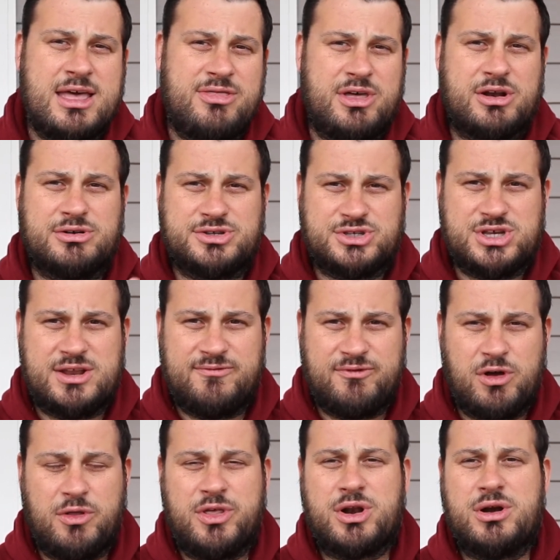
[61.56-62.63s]
that are
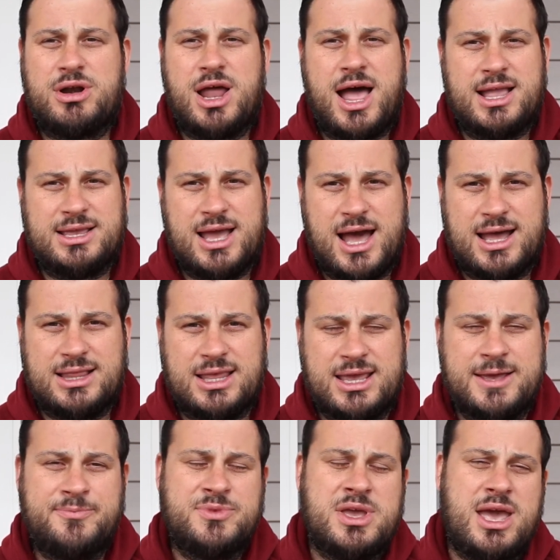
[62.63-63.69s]
sinful, that are not
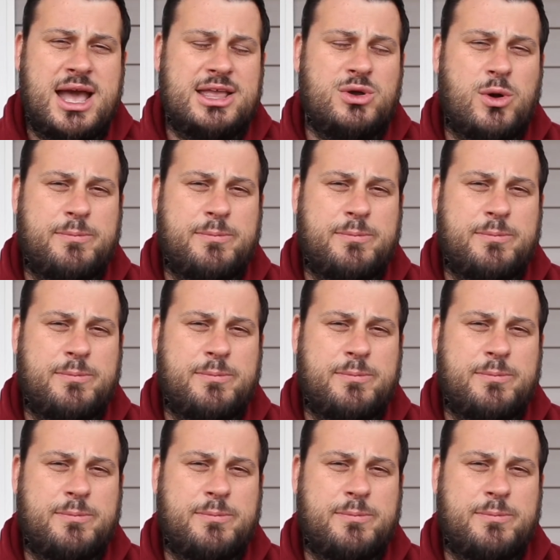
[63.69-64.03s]
godly, and you